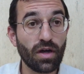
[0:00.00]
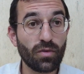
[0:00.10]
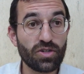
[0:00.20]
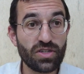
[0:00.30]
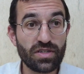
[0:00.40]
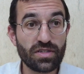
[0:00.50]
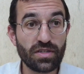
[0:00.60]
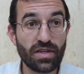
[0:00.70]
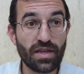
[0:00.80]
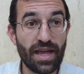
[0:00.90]
which is
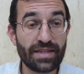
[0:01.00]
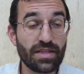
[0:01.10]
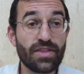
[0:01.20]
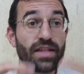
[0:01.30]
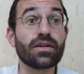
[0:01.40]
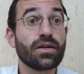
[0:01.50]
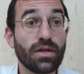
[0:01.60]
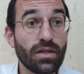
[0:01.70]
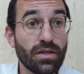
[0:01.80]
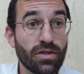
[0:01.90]

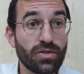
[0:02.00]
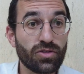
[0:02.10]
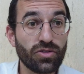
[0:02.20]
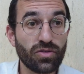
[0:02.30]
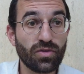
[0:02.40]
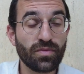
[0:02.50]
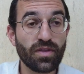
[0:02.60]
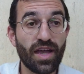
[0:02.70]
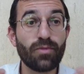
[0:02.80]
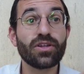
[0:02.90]
antithetical to
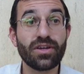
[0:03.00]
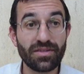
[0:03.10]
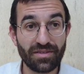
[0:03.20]
emunah,